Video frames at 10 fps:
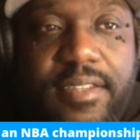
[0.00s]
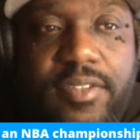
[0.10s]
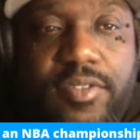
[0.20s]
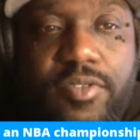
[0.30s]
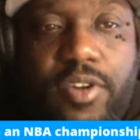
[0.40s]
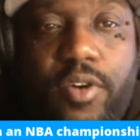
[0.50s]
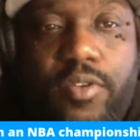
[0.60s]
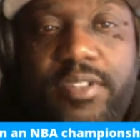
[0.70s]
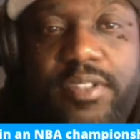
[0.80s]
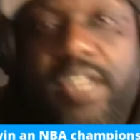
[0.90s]
you're
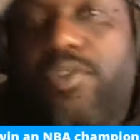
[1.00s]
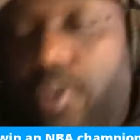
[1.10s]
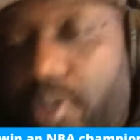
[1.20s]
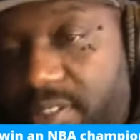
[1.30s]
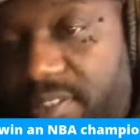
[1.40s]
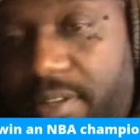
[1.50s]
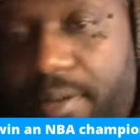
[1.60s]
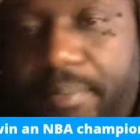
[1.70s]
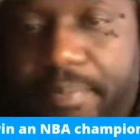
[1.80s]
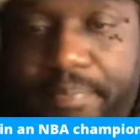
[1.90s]
on to something.